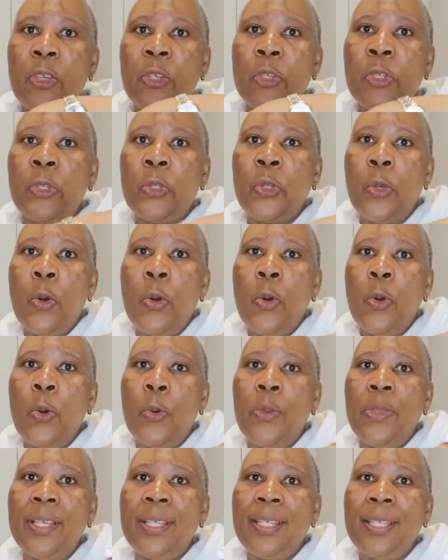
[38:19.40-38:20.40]

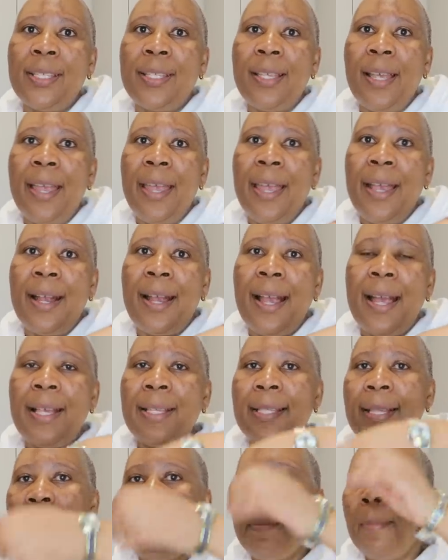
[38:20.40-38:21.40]
So this is her,
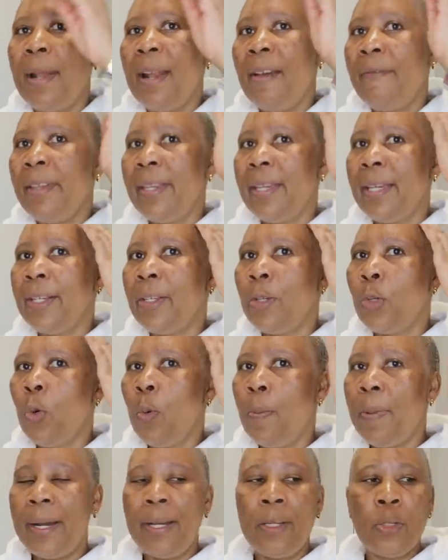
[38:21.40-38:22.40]
guys. I'm loving it.
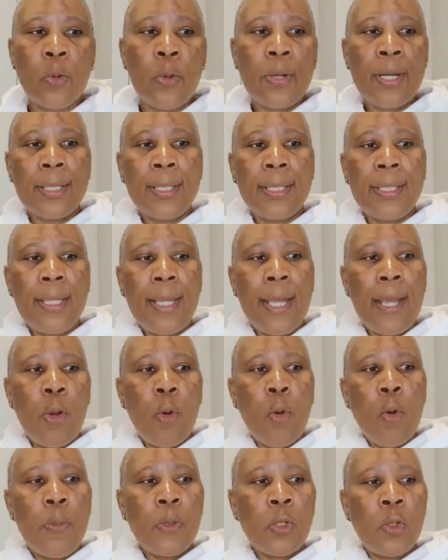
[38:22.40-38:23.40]
Nobody's gonna see. I
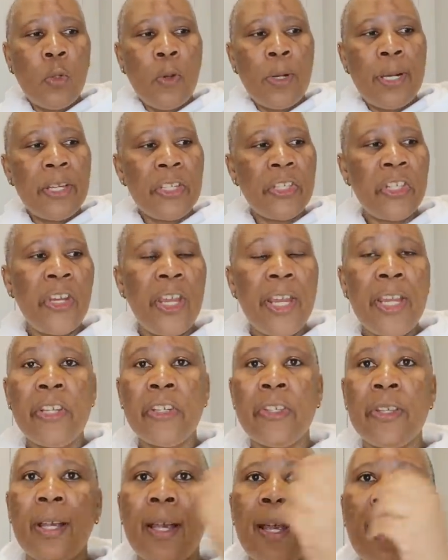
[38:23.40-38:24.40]
hope it's not gonna
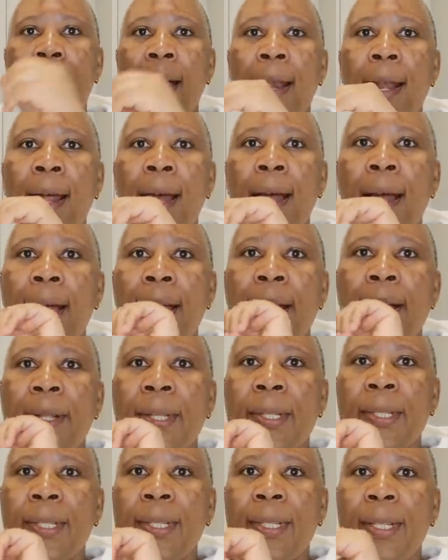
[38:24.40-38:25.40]
change the color.
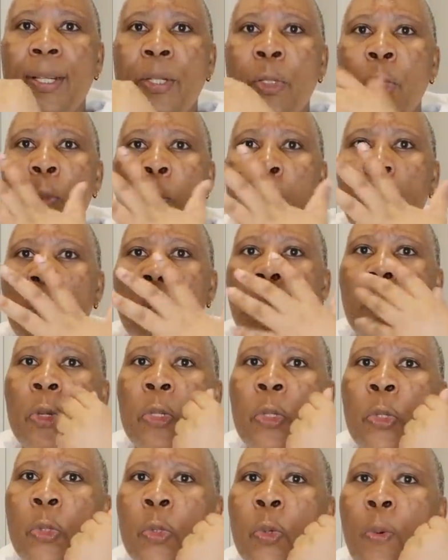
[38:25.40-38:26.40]
Tomorrow I'm
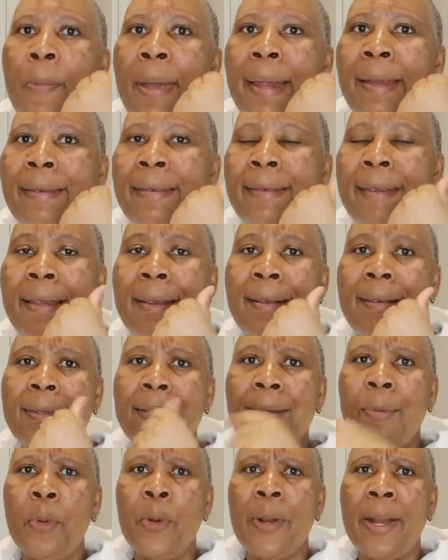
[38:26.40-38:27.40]
going to do my
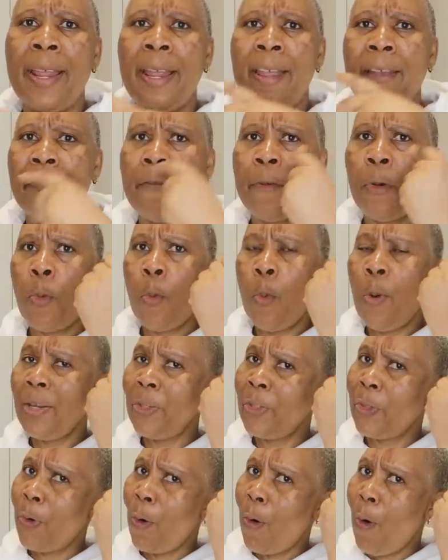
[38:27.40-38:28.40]
nails. I'm gonna have a
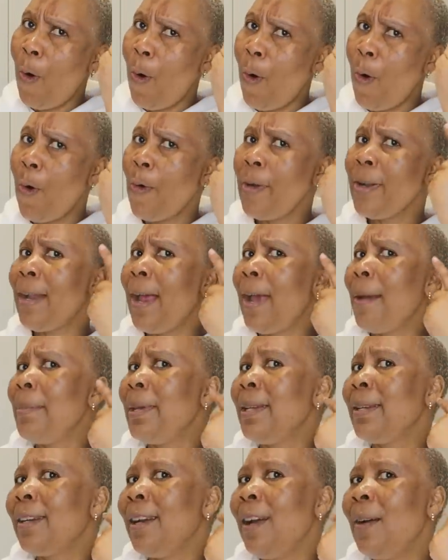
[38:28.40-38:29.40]
watch on. I
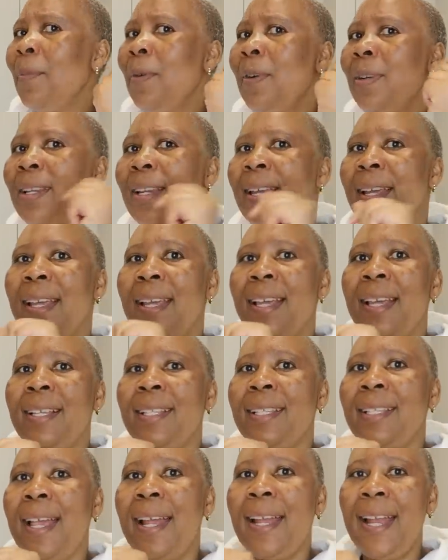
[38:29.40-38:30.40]
mean, come on,
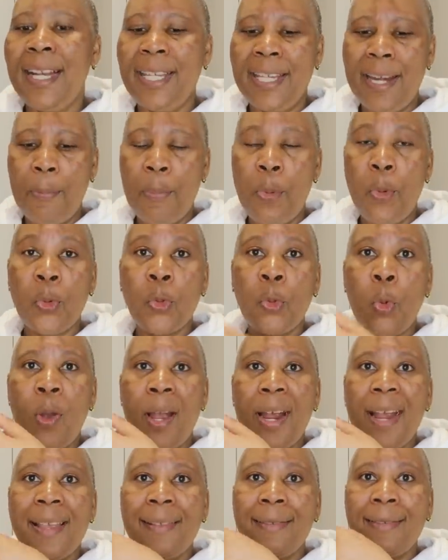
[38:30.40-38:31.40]
sana
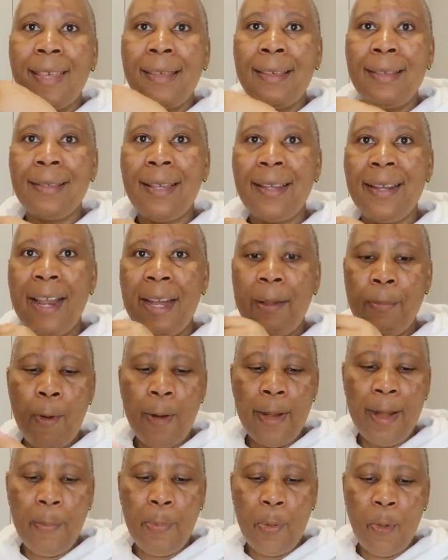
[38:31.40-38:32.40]
ndiyaphucuka kancinci
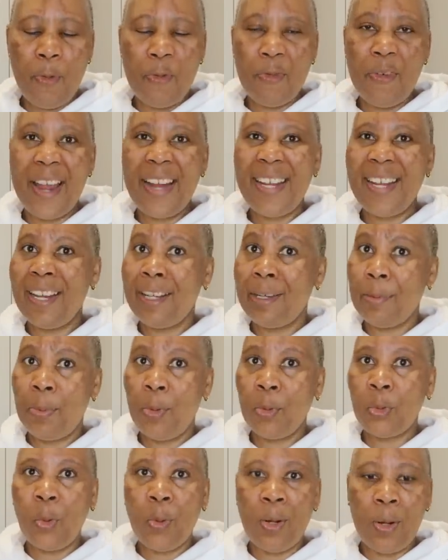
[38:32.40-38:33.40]
bona phofu ayina
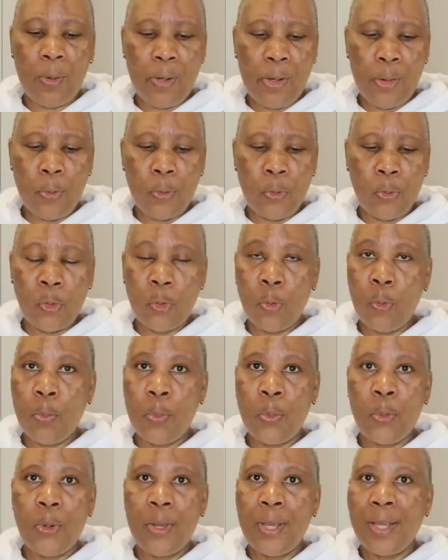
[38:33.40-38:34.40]
ndiphucula kule
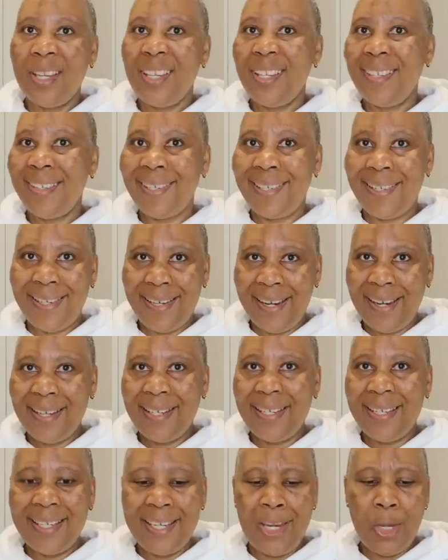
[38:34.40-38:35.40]
YouTube
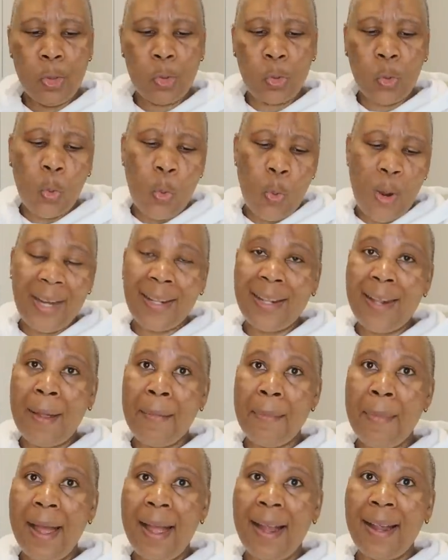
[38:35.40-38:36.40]
nje ndithe chu
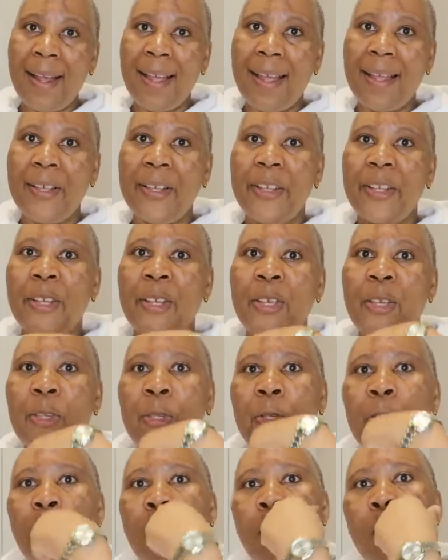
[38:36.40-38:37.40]
anqamanga.
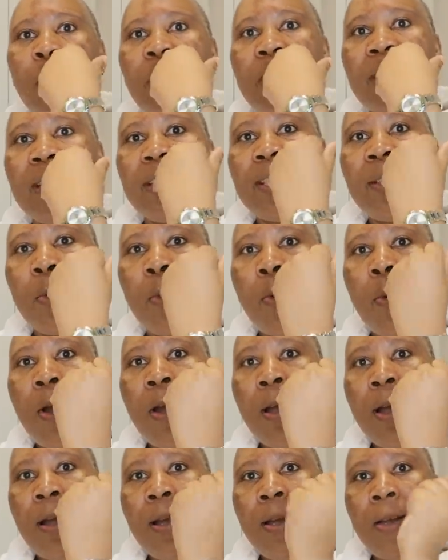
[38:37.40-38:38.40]
So this is the
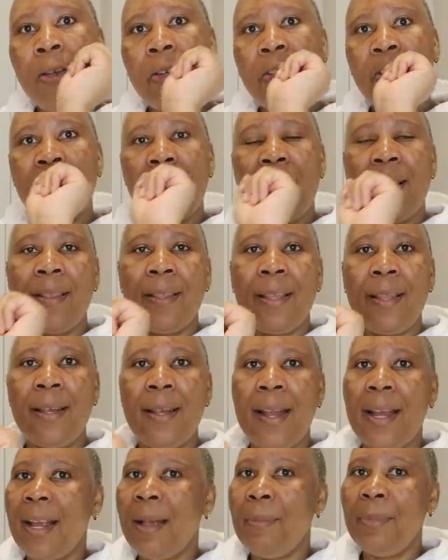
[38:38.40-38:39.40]
watch, and then
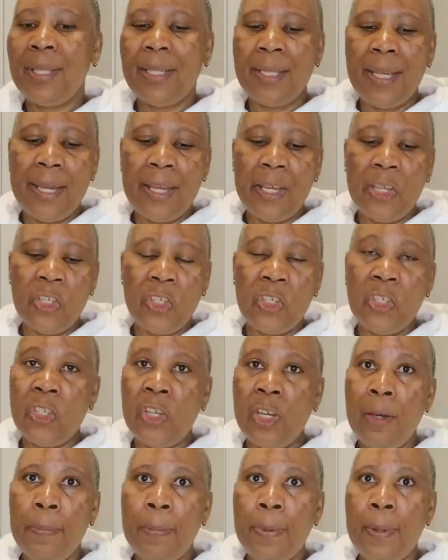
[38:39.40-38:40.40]
like I'm saying, it's
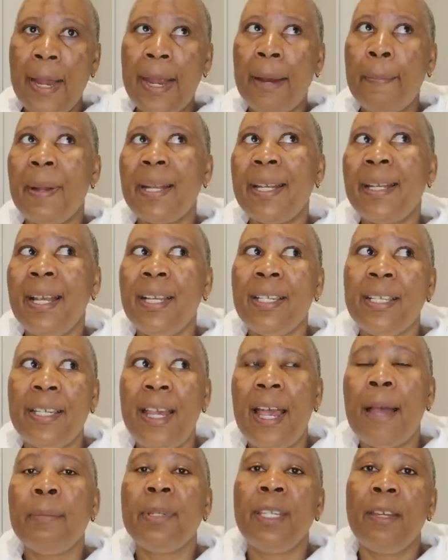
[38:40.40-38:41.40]
cheap, like, but next
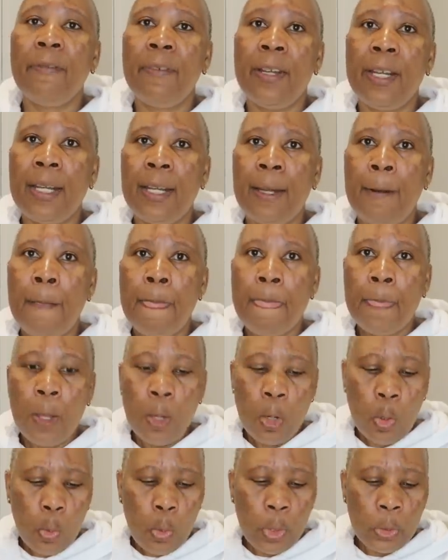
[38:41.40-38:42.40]
year I'm definitely
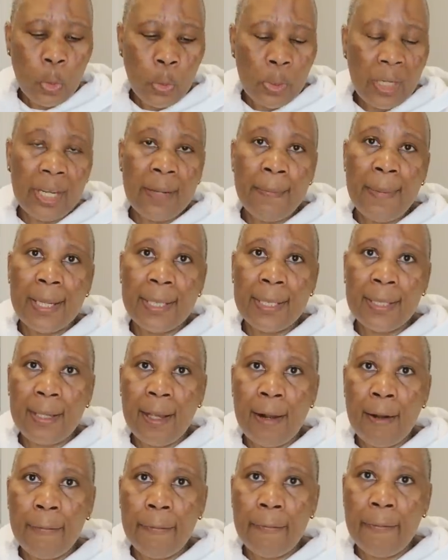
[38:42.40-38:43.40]
going to get
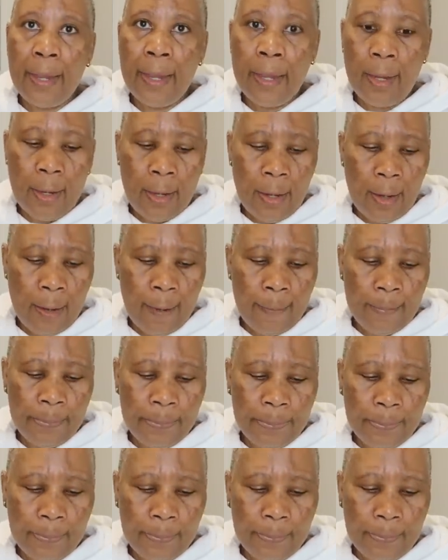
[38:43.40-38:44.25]
myself a